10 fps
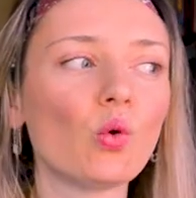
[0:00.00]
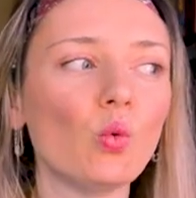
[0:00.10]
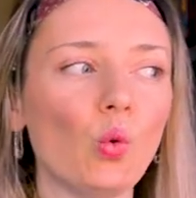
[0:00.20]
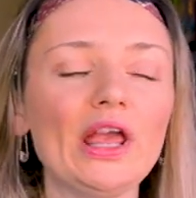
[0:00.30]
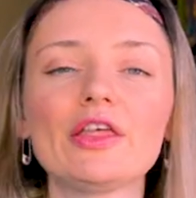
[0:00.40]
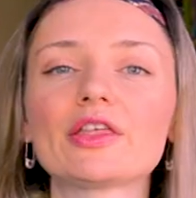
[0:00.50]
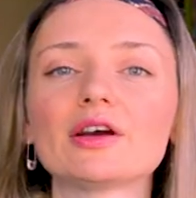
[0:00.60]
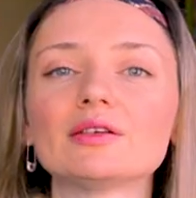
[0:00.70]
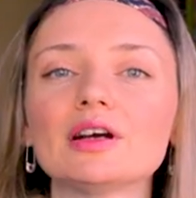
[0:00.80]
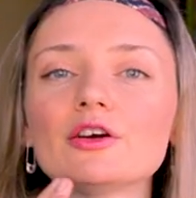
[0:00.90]
with
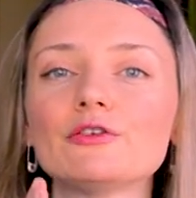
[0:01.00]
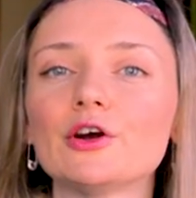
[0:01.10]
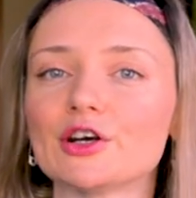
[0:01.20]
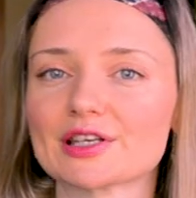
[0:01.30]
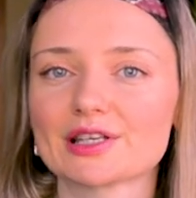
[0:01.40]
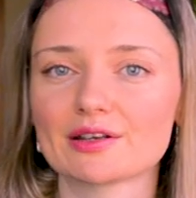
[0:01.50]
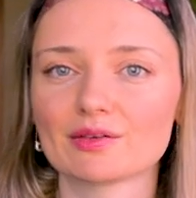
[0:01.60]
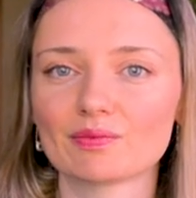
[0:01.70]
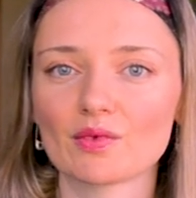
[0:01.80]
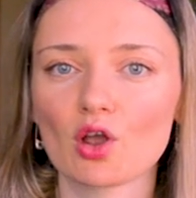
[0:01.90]
first
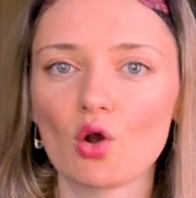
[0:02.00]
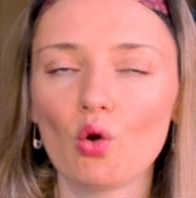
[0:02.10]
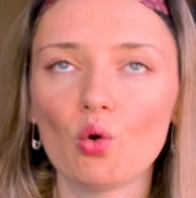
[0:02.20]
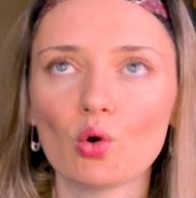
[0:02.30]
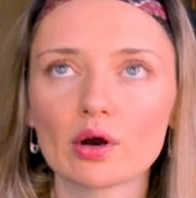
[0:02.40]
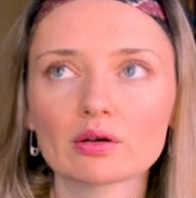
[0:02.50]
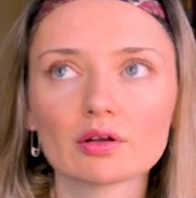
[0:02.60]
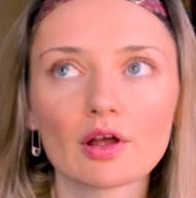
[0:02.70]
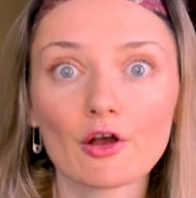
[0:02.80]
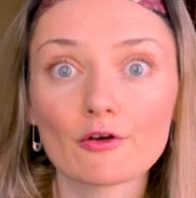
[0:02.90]
or
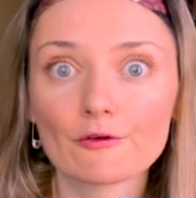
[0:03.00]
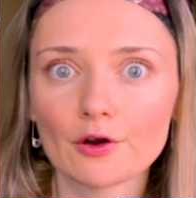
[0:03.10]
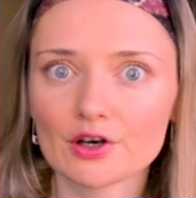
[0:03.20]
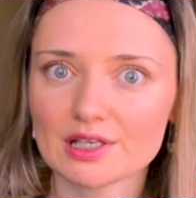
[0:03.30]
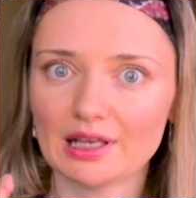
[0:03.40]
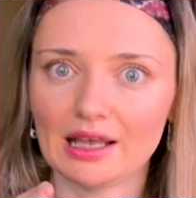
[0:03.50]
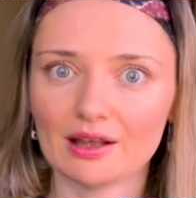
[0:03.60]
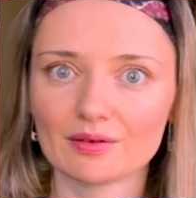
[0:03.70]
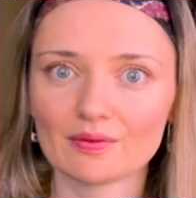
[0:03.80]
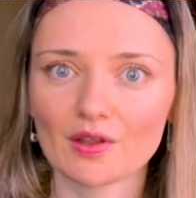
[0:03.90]

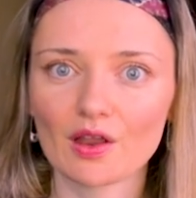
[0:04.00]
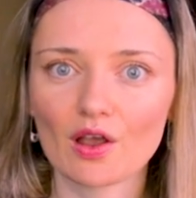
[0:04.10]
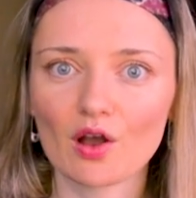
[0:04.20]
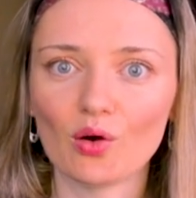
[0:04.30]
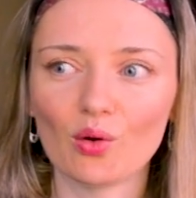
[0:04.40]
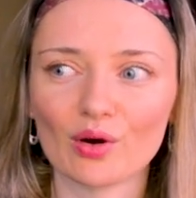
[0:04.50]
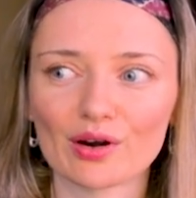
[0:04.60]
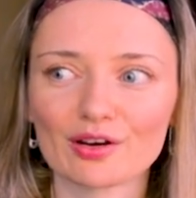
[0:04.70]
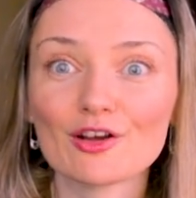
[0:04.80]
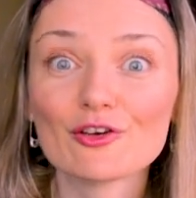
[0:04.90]
firstly
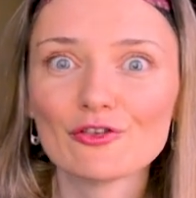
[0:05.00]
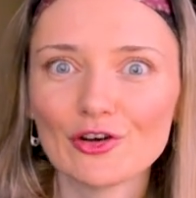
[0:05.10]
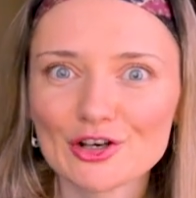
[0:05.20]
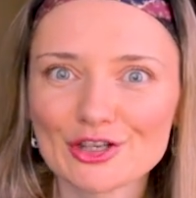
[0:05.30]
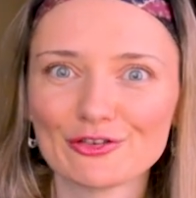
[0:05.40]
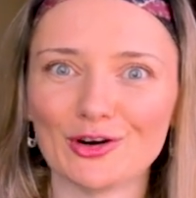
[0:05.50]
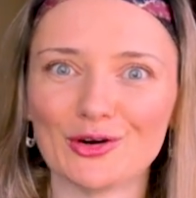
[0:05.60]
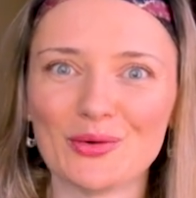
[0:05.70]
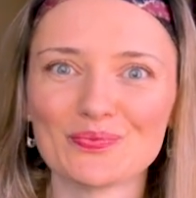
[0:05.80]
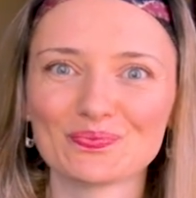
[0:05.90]
or first of
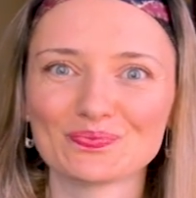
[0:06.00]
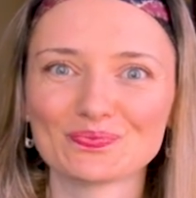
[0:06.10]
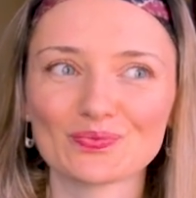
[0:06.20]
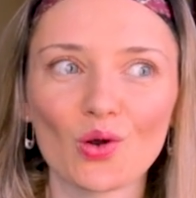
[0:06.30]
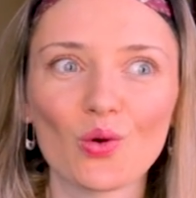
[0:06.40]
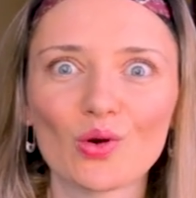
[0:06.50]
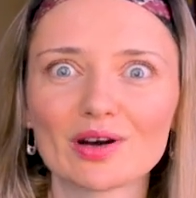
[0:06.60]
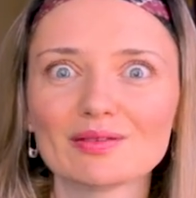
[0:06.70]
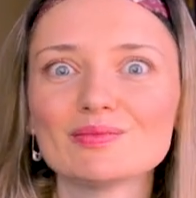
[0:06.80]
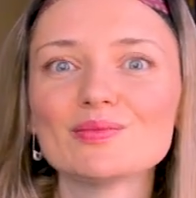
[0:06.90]
all
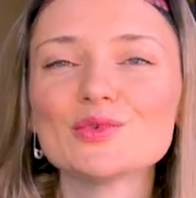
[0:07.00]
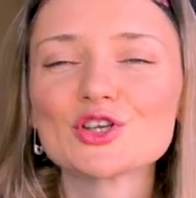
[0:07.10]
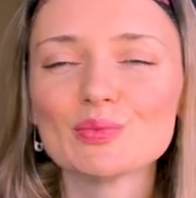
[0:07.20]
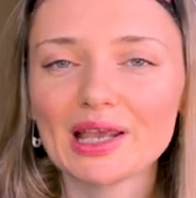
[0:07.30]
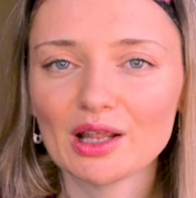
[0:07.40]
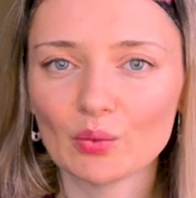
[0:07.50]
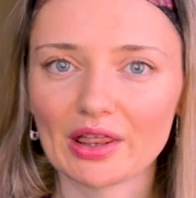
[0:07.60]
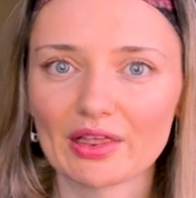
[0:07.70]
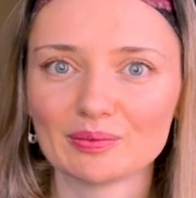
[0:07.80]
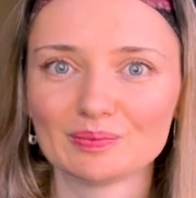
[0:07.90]
or to begin with.